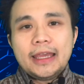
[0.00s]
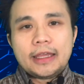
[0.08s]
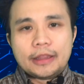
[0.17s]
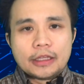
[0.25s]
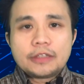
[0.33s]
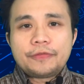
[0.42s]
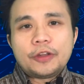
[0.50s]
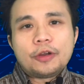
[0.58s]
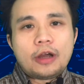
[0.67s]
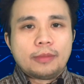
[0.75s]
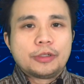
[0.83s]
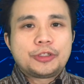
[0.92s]
In this video,
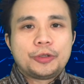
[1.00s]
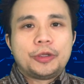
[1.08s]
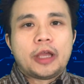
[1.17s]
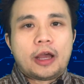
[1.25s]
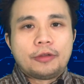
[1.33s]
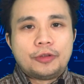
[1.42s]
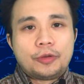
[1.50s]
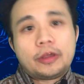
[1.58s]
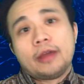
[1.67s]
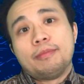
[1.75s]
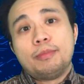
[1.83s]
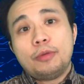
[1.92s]
I'm gonna show you how you
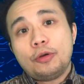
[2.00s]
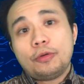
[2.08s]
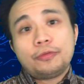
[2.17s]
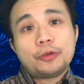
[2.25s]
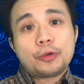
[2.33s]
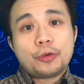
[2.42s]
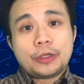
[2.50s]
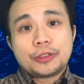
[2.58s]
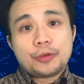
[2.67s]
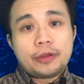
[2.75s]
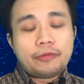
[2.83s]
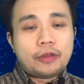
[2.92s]
can move your green
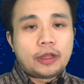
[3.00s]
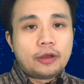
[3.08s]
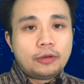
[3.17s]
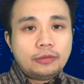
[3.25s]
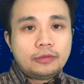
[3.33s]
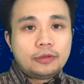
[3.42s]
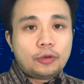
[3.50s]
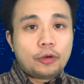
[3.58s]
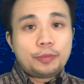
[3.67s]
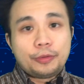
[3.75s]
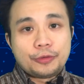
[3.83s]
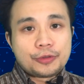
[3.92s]
screen video
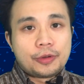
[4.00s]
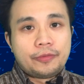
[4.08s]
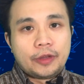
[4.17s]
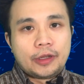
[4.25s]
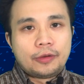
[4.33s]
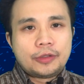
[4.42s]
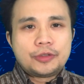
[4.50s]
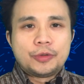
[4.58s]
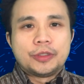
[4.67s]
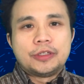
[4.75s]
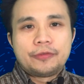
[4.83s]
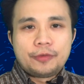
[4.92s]
or blue screen video into
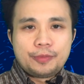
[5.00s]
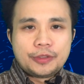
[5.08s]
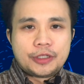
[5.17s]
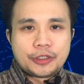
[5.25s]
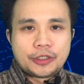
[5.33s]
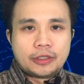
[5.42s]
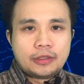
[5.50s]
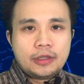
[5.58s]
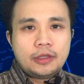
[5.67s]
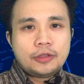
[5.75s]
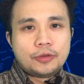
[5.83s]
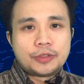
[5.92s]
a different position
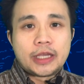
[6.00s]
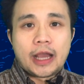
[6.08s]
using